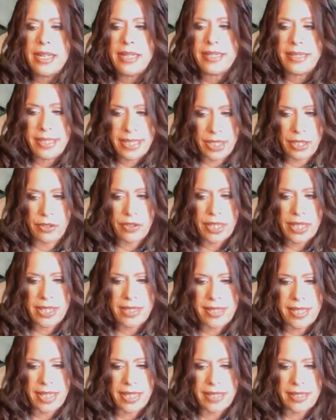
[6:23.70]
Dedering
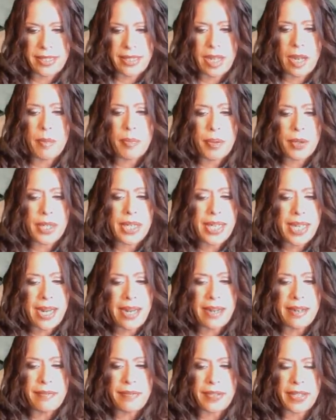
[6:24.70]
says, I'm pretty
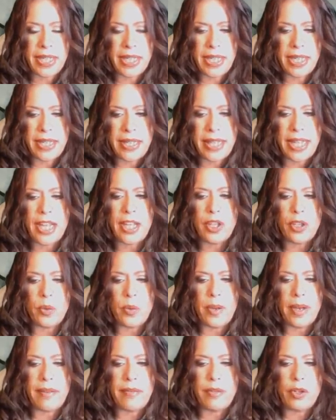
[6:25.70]
confident that you
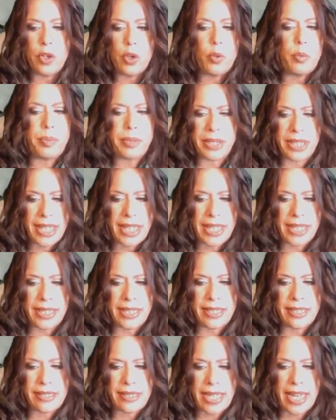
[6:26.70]
have no play in
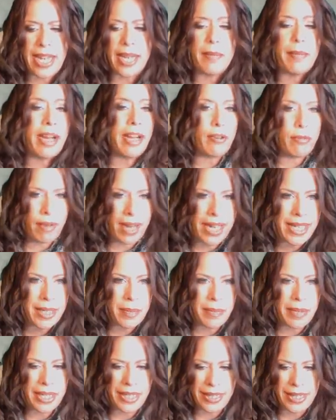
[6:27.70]
this. Am I right
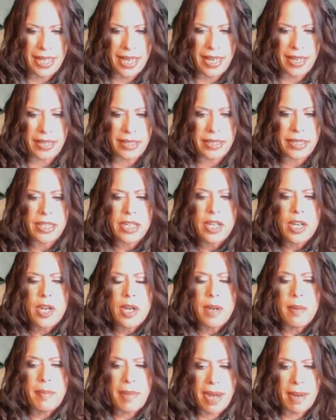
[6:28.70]
about that?
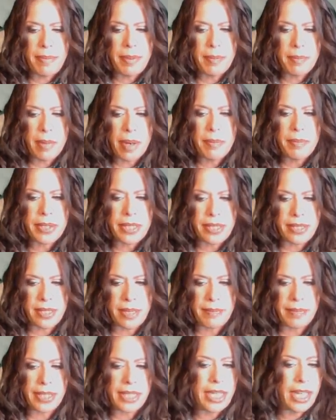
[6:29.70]
Bobby mumbled
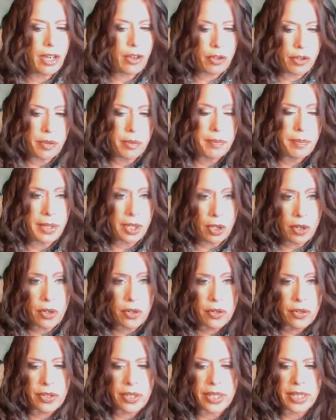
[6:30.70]
something that couldn't be
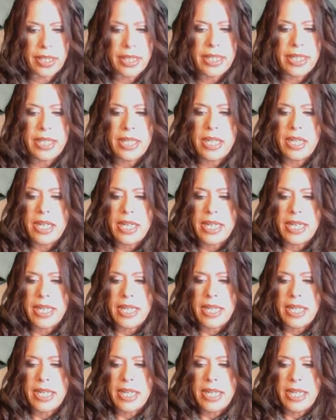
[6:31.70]
heard.
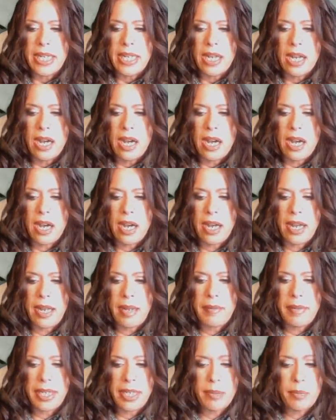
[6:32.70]
I'm
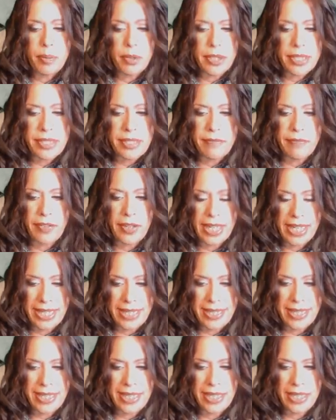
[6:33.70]
in prison for
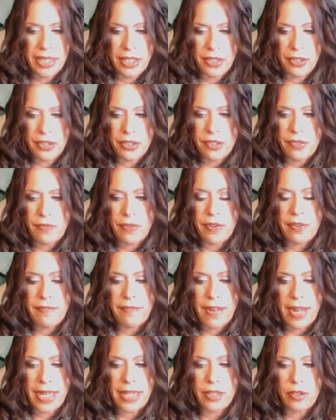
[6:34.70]
18 years for a
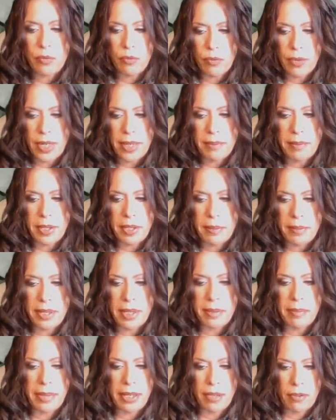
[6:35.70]
violent rape
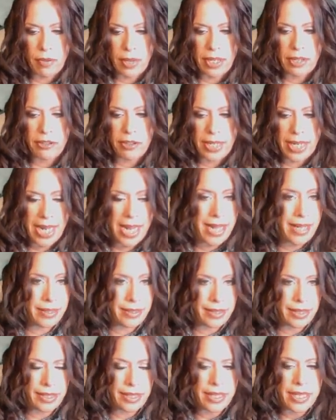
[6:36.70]
committed by Gregory
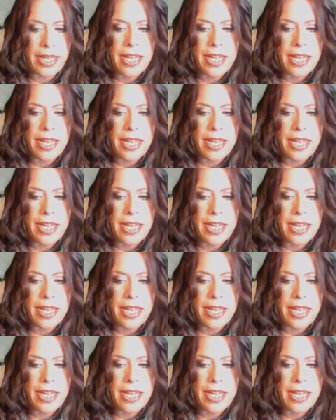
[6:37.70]
Allen.